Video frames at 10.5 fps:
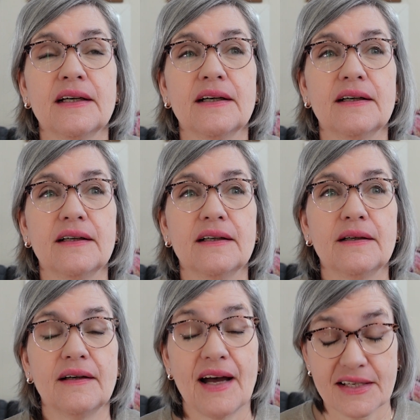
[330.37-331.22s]

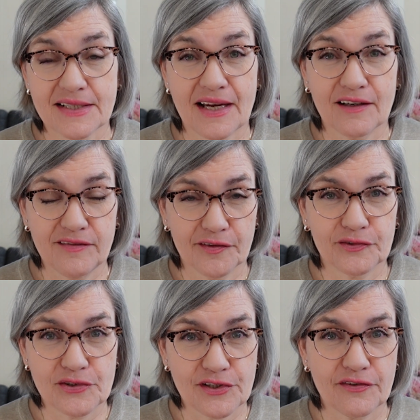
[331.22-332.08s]
Hashtag Fluff
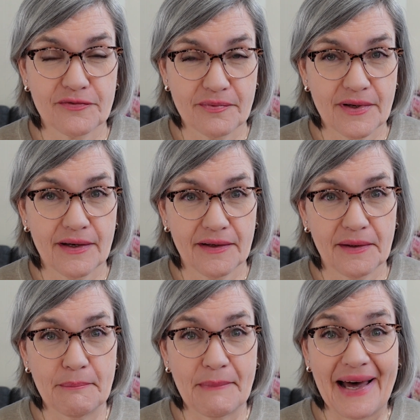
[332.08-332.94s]
to Stuff
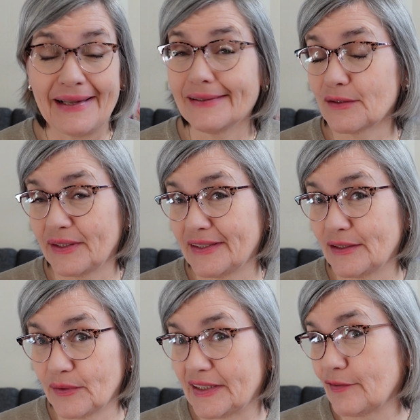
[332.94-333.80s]
Mal
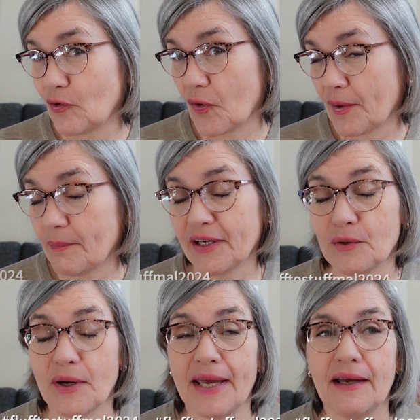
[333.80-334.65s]
2024, by the
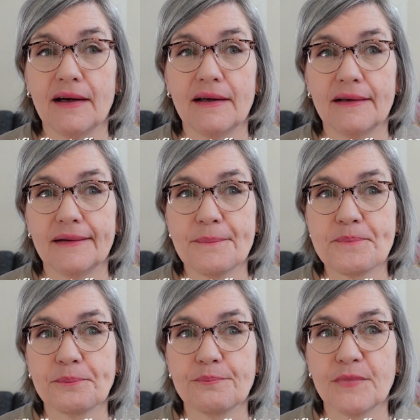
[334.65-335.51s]
way.
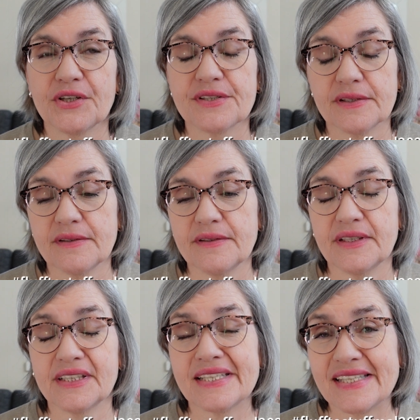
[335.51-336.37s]
But
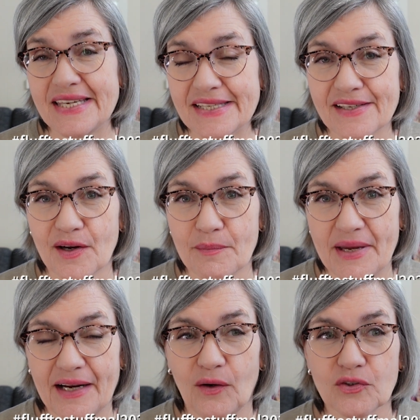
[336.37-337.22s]
the tea time
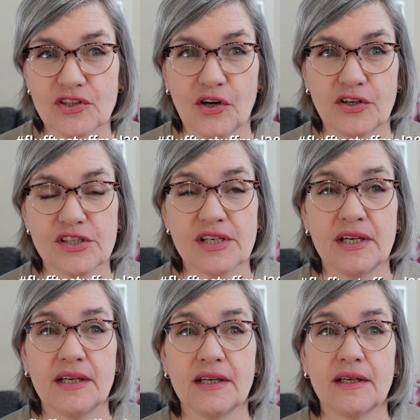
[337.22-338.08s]
make-along starts
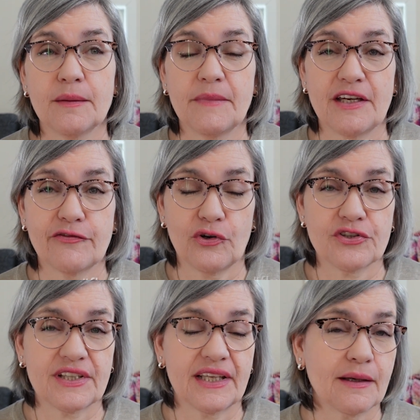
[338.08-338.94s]
May
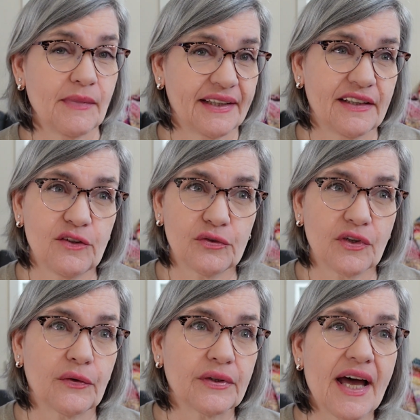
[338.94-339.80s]
1st, and I'm letting you
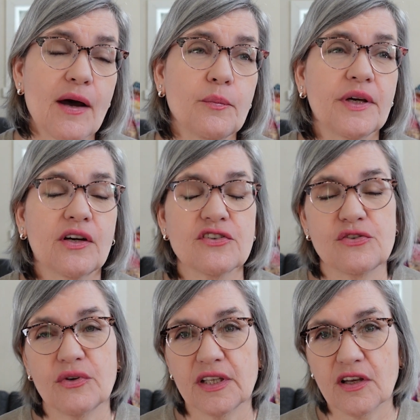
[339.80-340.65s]
know now because
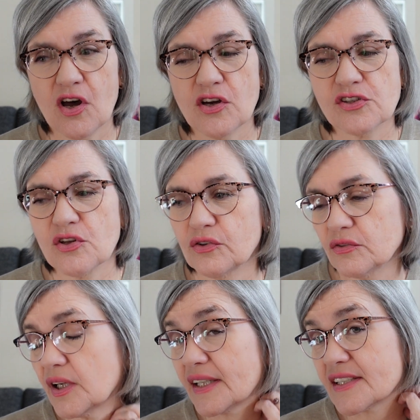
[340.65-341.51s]
you can cast
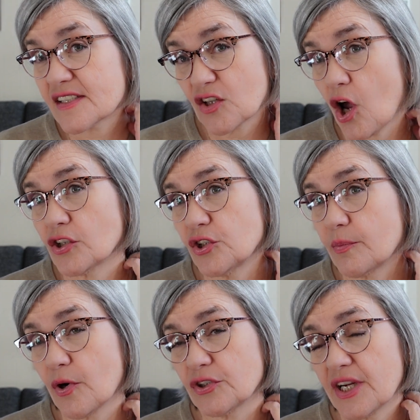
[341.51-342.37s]
on and start your
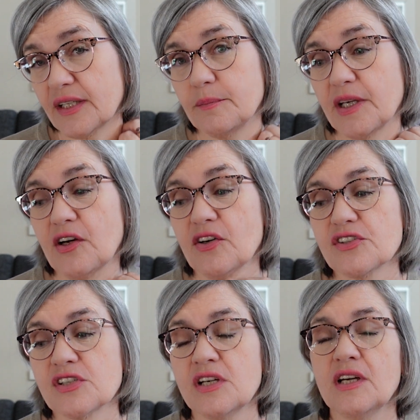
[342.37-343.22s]
project,
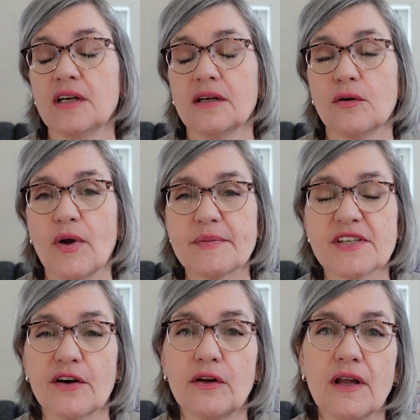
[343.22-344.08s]
because whips
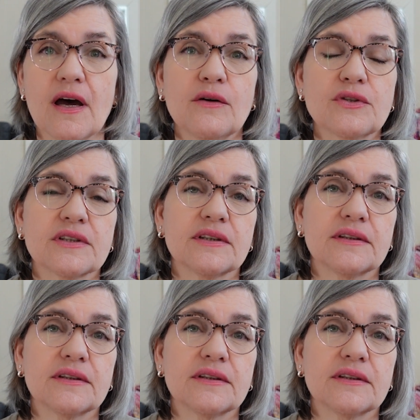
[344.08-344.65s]
are allowed